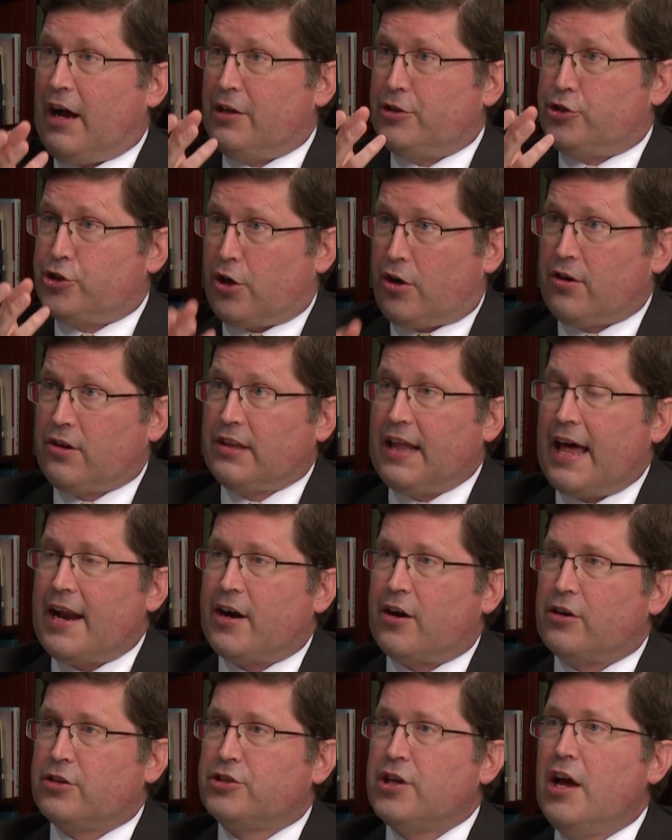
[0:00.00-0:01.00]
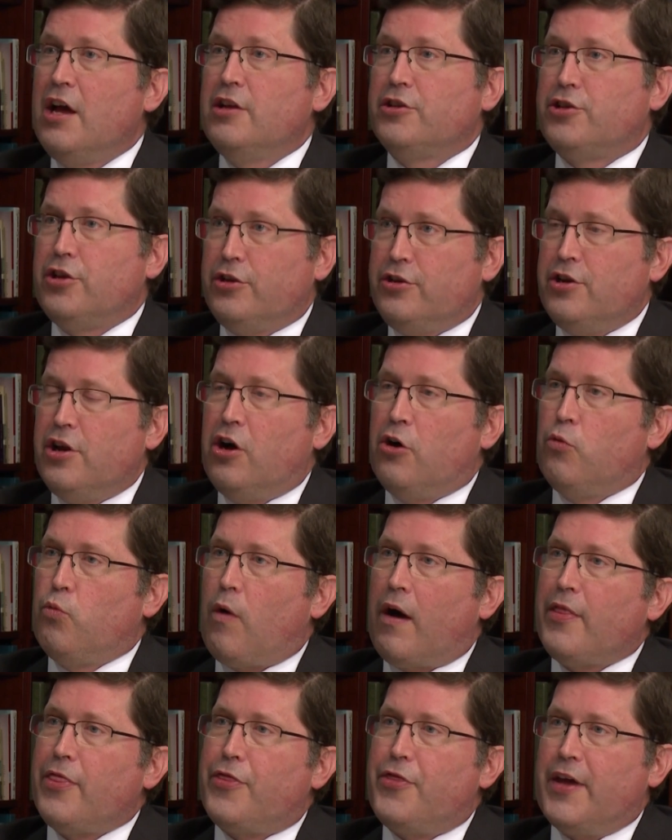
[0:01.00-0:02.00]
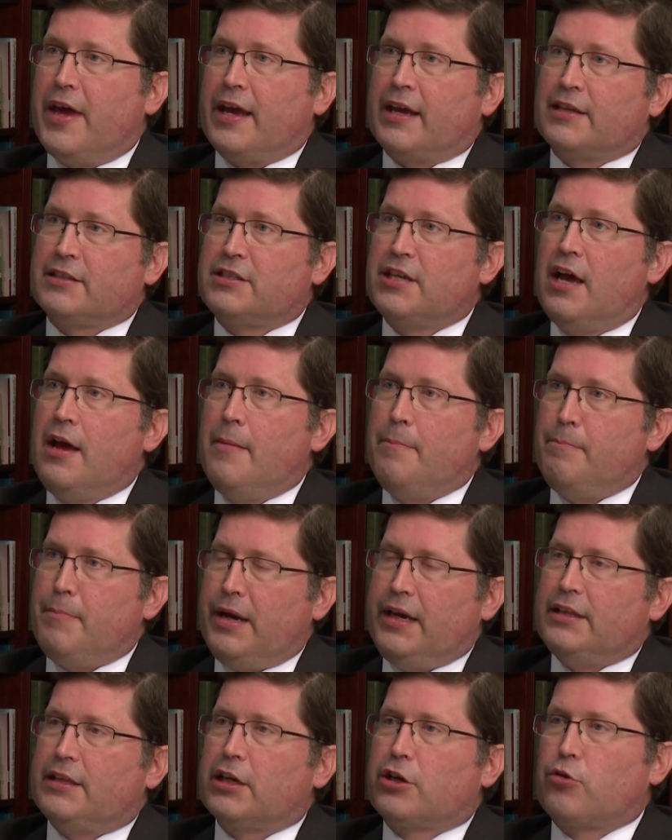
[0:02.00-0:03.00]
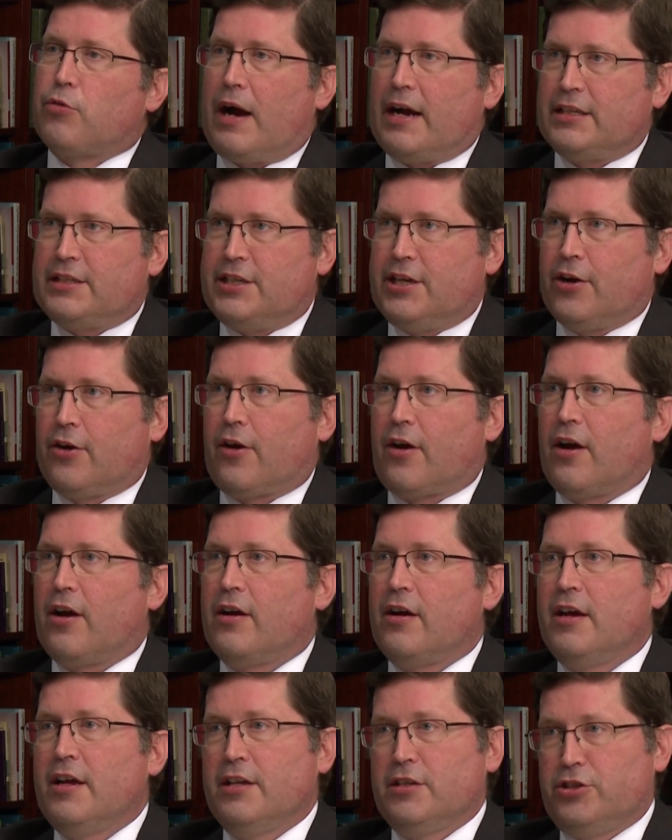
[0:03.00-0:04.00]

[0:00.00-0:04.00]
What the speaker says: journal editors to know what things meet the criteria